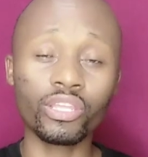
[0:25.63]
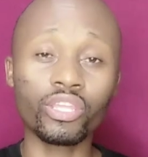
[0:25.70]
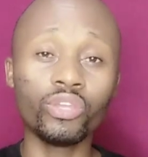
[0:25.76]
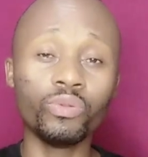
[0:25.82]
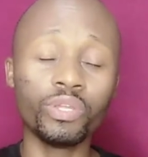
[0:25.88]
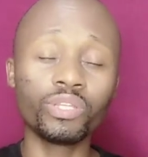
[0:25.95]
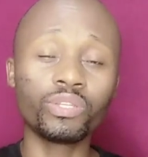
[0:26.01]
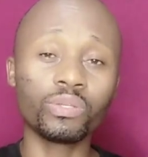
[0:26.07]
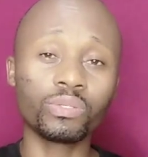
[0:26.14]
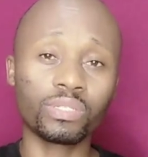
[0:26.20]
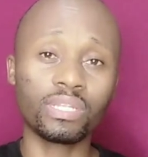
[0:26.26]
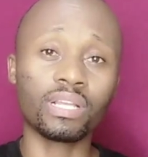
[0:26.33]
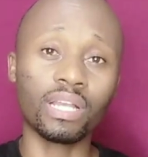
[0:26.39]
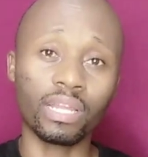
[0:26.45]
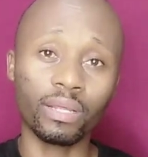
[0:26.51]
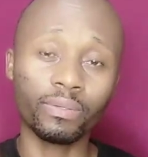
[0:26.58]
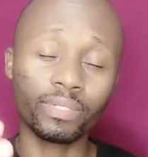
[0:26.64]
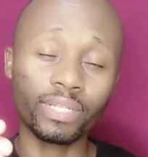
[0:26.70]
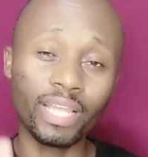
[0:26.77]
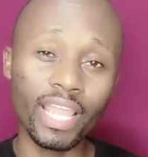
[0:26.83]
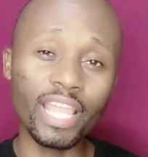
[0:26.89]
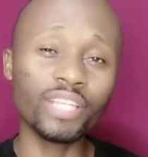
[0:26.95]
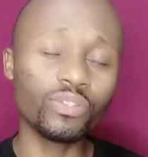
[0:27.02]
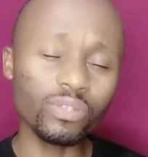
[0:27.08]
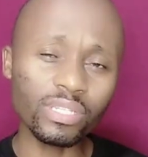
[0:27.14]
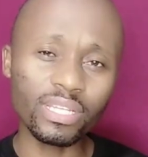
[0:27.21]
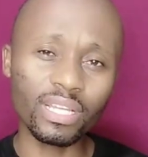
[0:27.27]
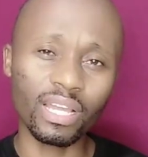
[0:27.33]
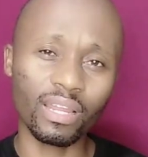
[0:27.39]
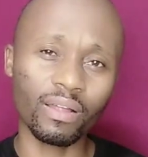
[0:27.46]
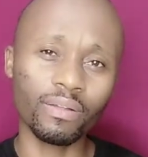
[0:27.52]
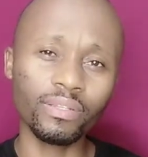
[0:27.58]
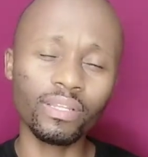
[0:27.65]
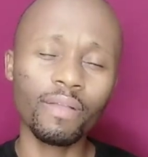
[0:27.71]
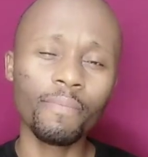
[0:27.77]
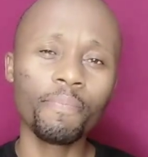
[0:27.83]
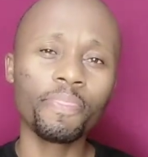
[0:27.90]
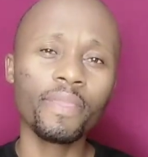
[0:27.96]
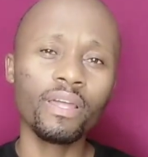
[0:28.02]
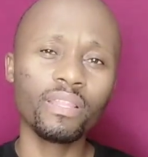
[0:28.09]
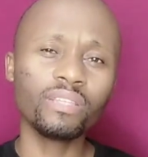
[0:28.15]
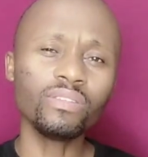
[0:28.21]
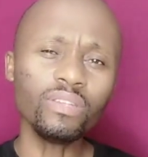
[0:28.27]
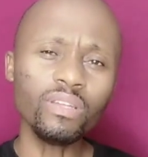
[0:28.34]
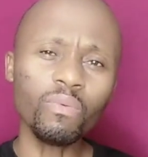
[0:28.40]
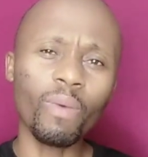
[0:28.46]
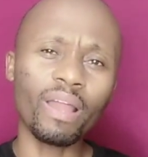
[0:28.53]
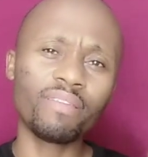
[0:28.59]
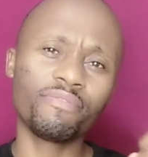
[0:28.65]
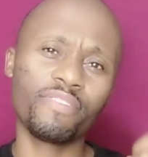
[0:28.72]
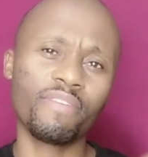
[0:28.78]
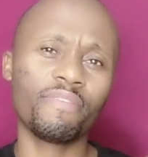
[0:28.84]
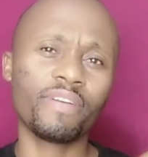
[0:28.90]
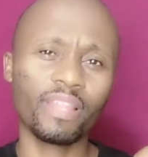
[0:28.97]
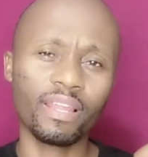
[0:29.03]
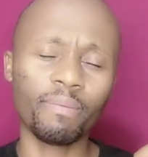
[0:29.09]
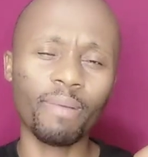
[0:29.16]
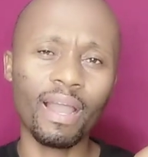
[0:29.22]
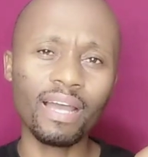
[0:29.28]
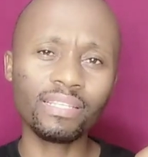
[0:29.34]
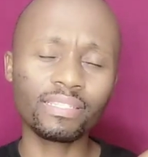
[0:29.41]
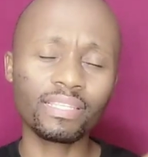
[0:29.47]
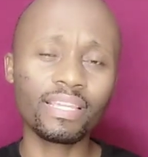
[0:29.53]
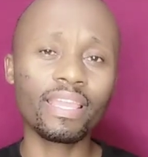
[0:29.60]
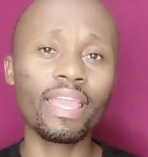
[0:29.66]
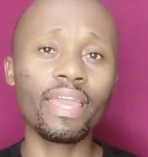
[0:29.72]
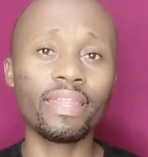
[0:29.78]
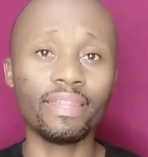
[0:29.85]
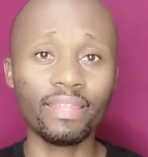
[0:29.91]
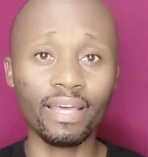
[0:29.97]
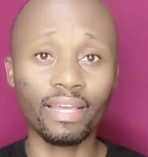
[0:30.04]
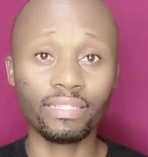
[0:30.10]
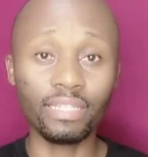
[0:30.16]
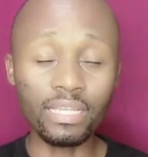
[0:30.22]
you need to stick around. Hey, just stick around. There's only one favor that I'm asking, and that